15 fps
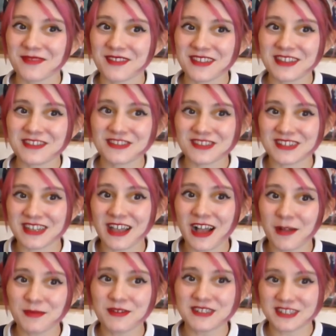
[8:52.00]
Literally,
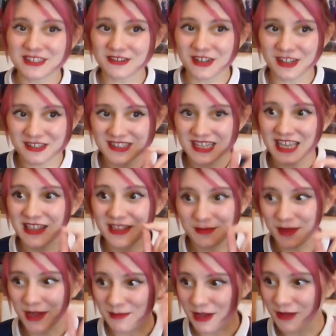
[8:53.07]
up until her death,
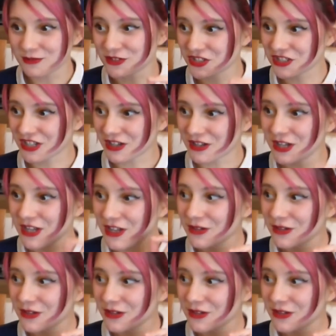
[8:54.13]
my babushka